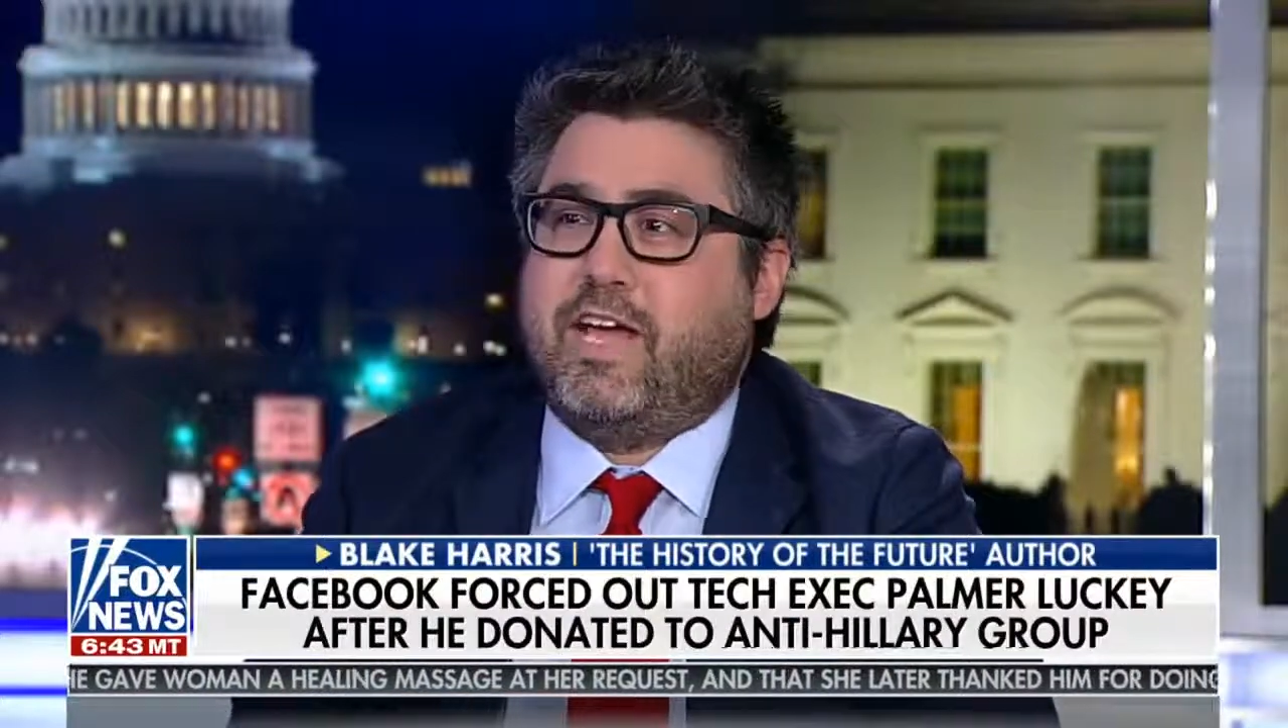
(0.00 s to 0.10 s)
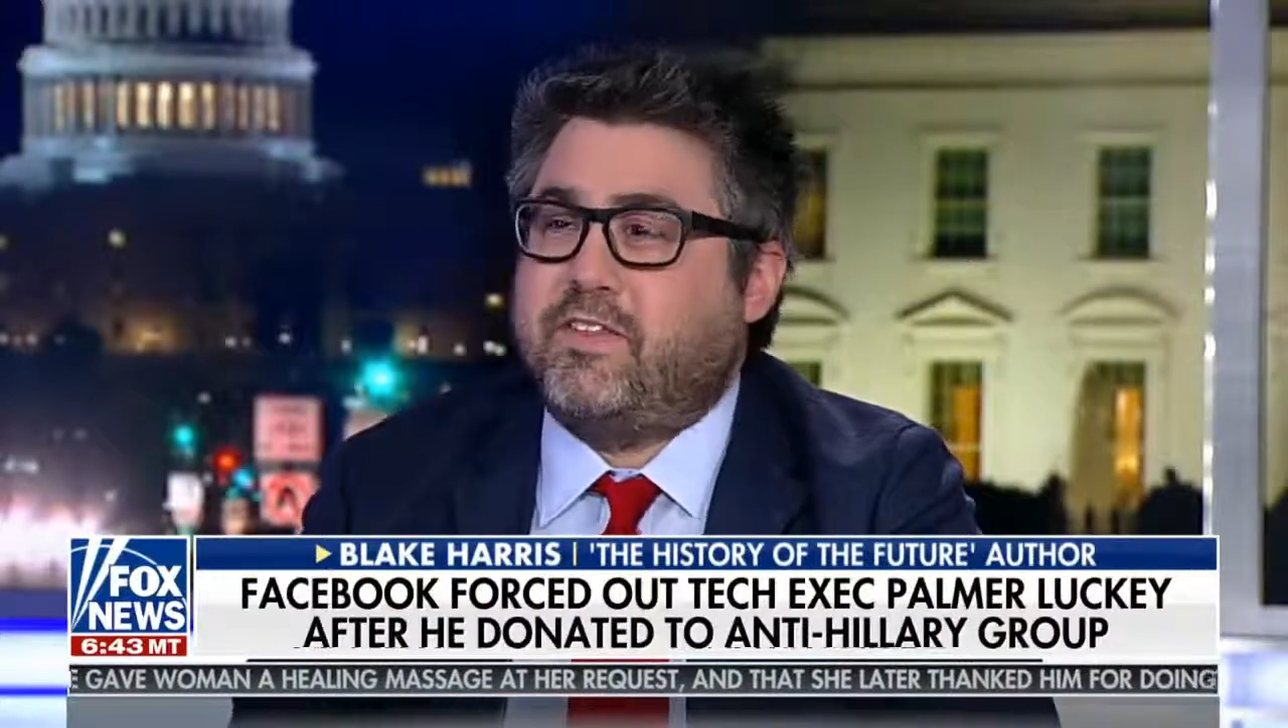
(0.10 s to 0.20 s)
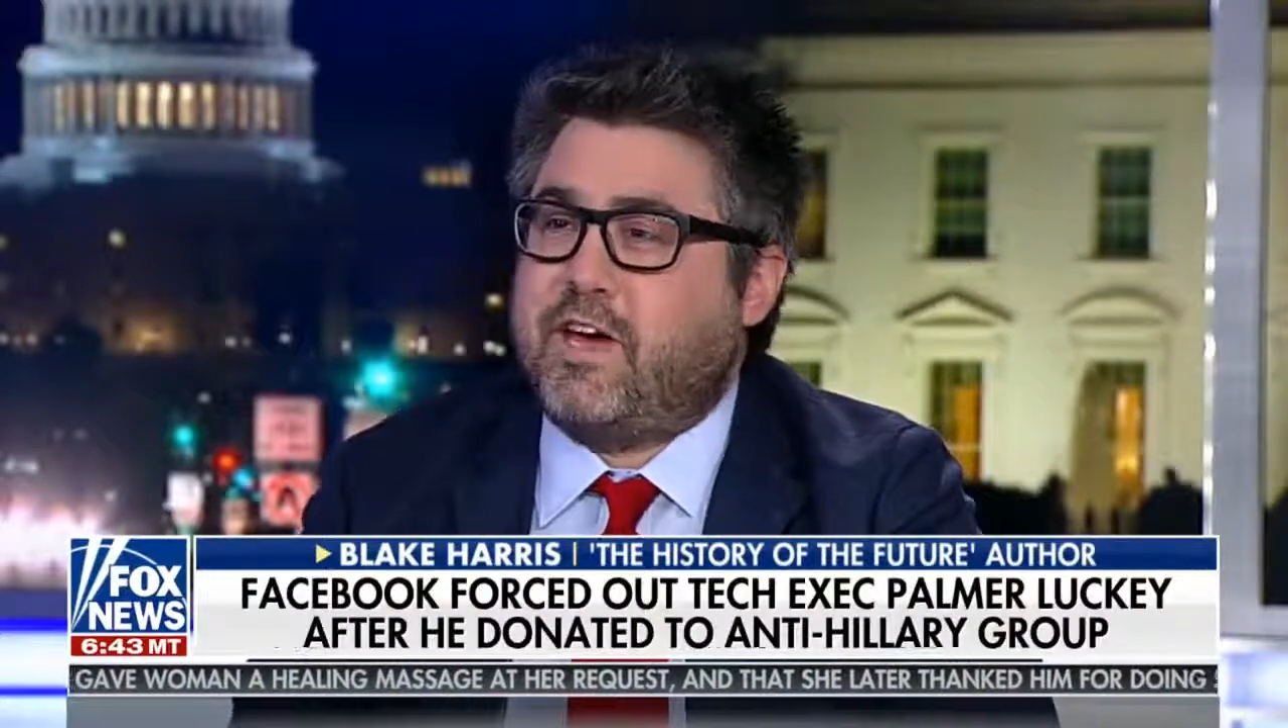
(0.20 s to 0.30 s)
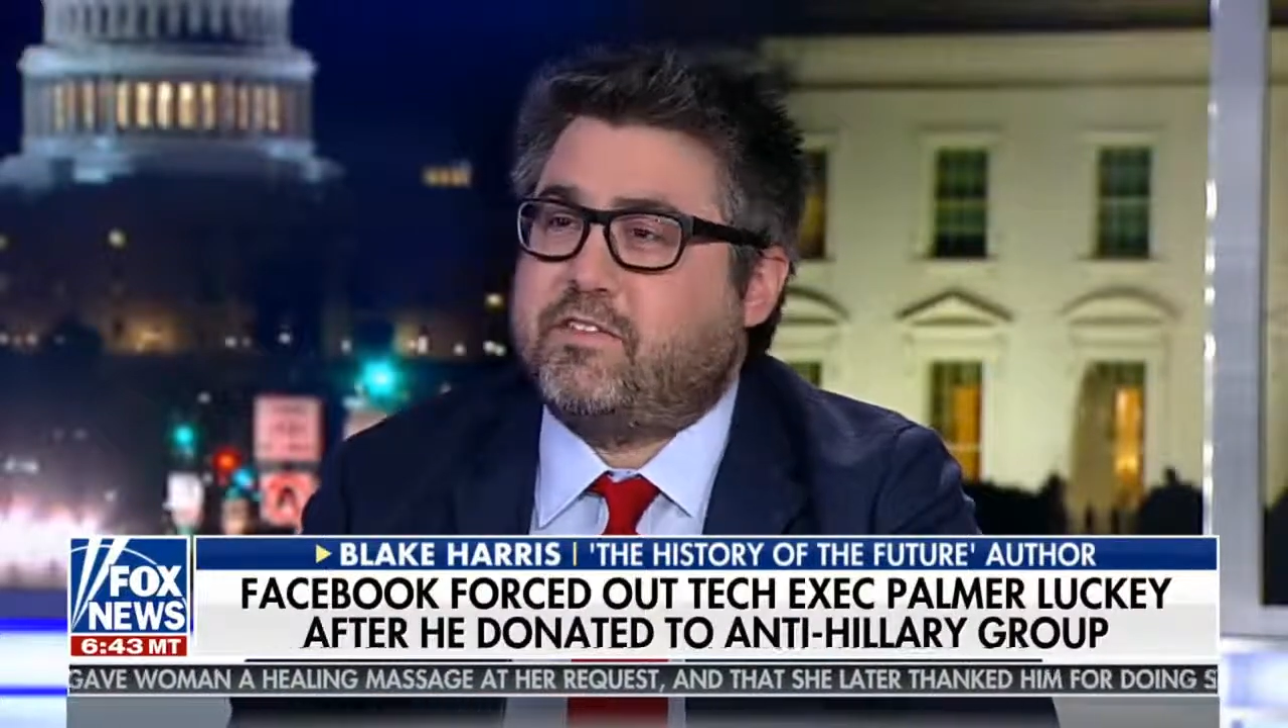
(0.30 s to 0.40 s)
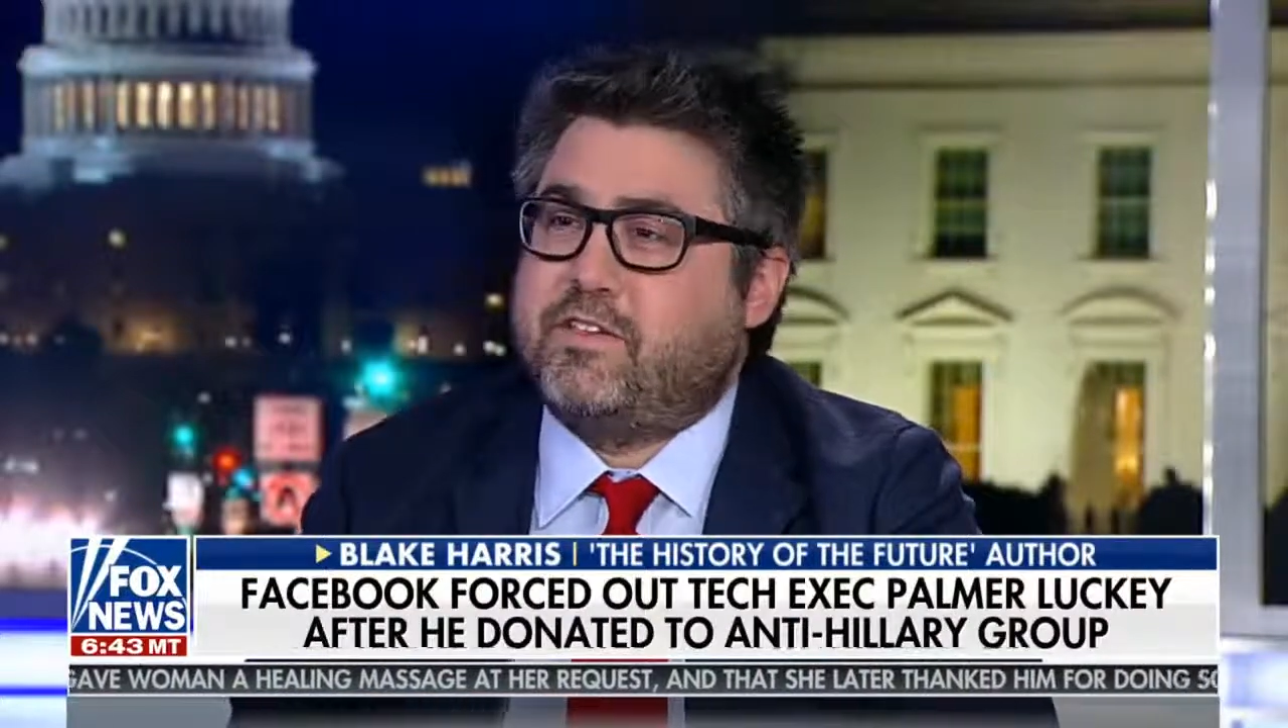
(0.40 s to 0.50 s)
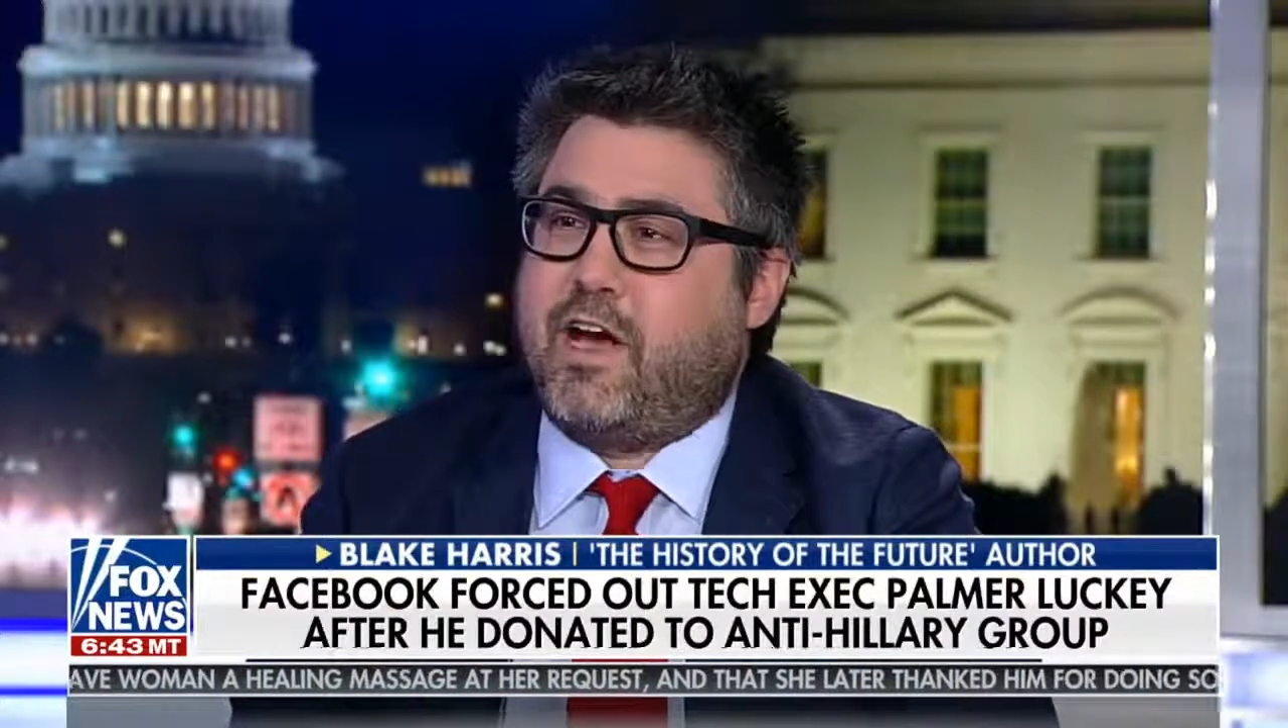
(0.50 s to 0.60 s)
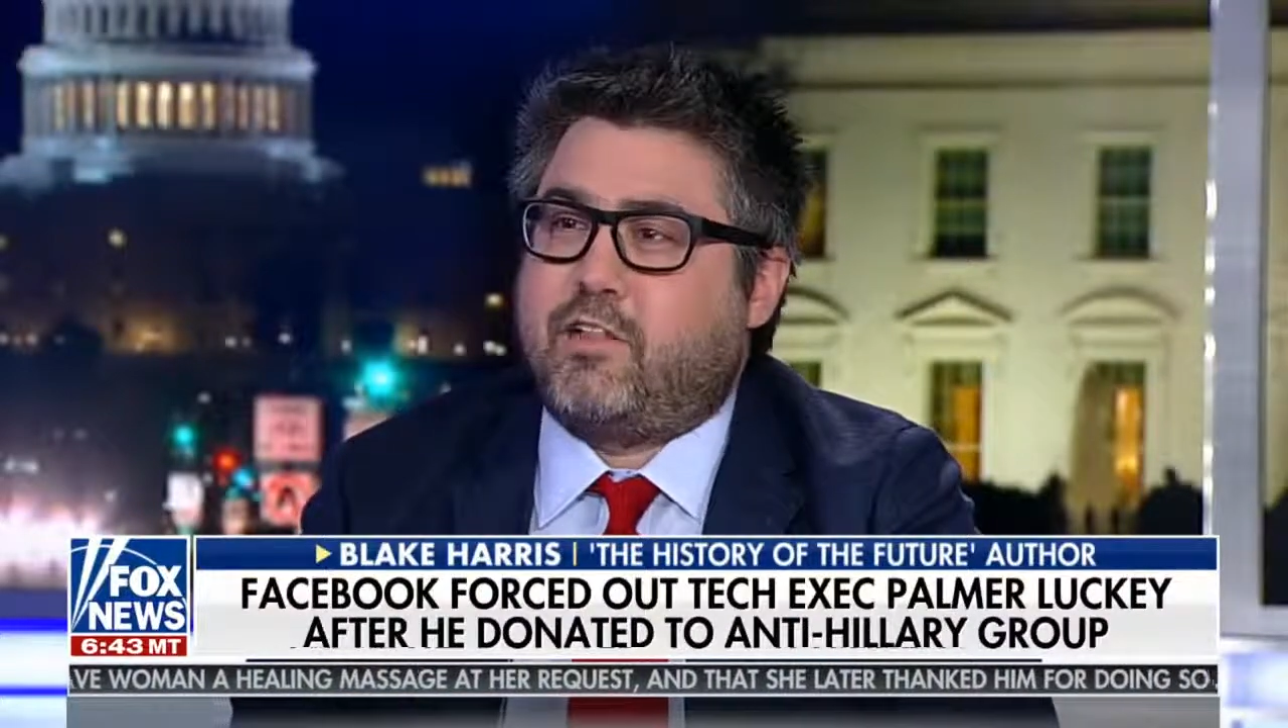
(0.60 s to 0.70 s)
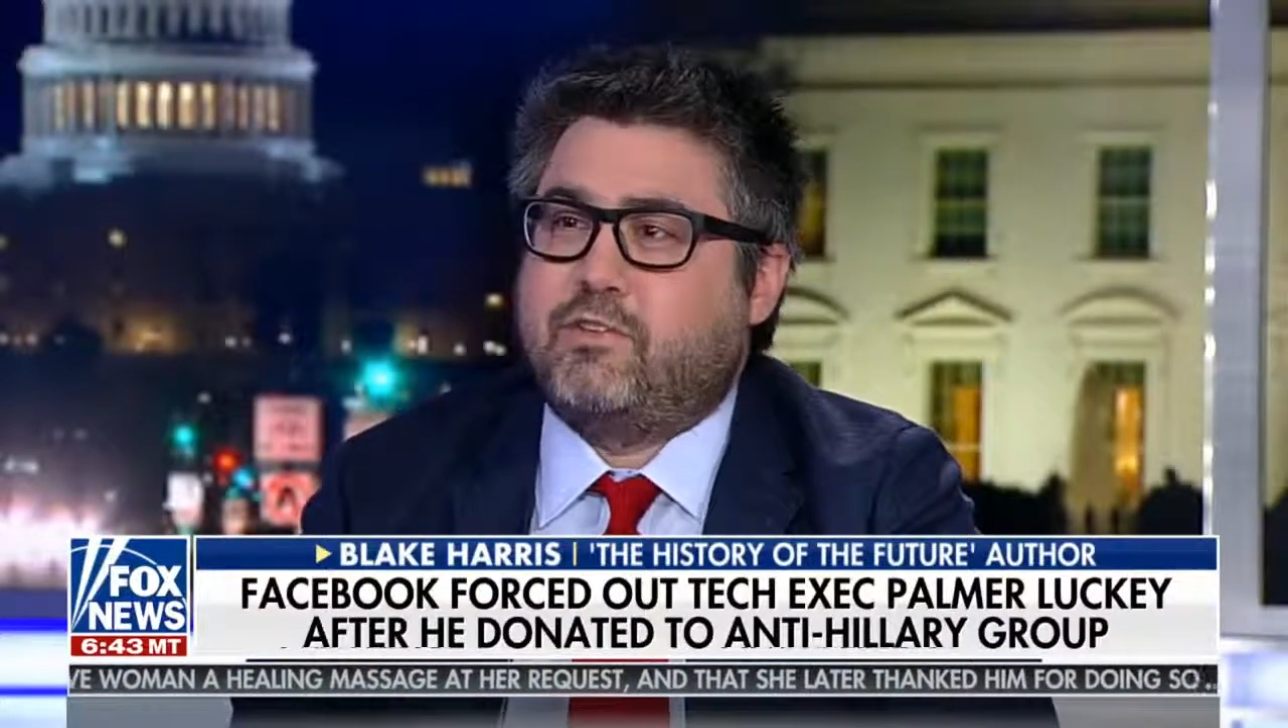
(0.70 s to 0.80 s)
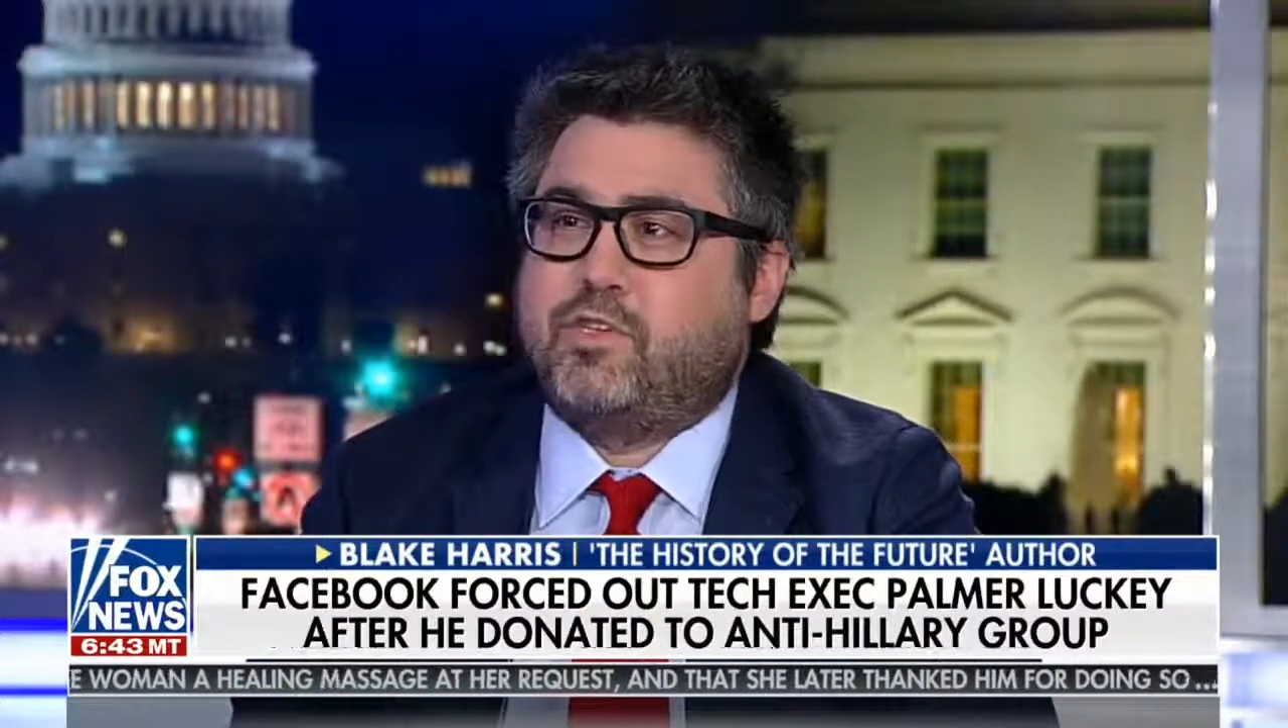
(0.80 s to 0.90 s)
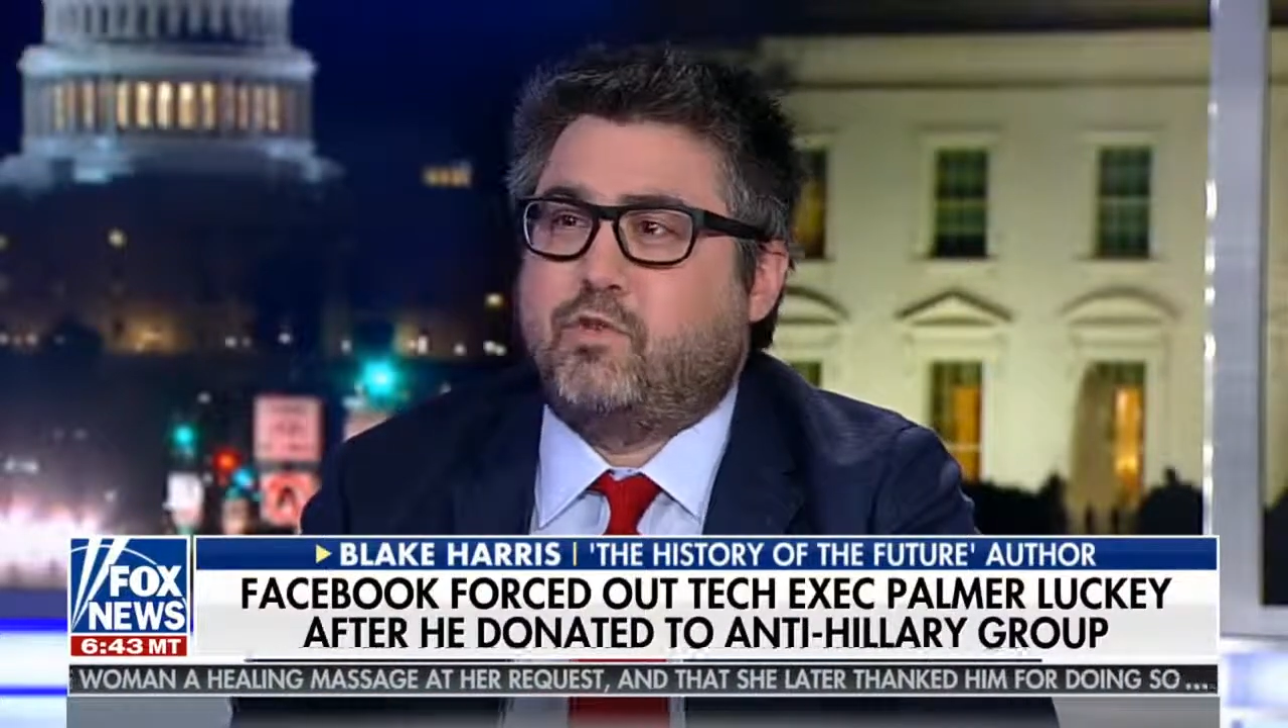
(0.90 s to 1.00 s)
$10,000